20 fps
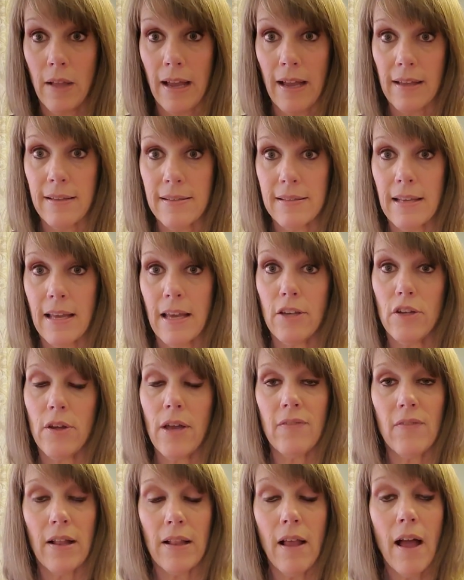like I said, you
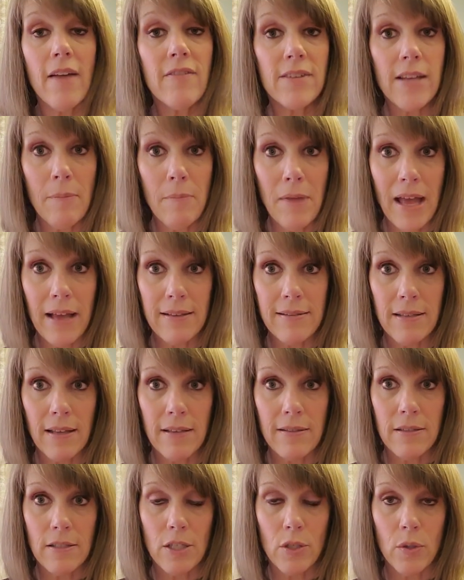have lifetime
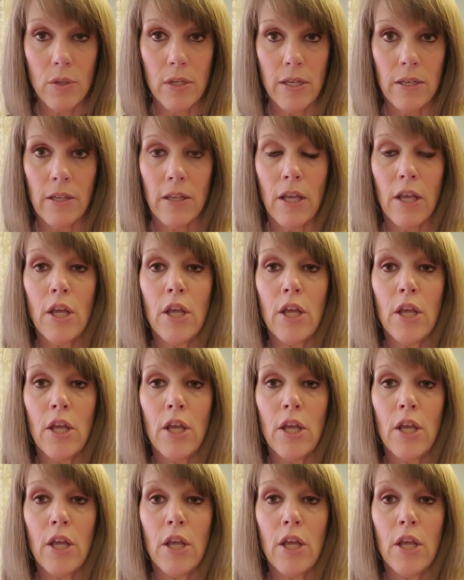access to it.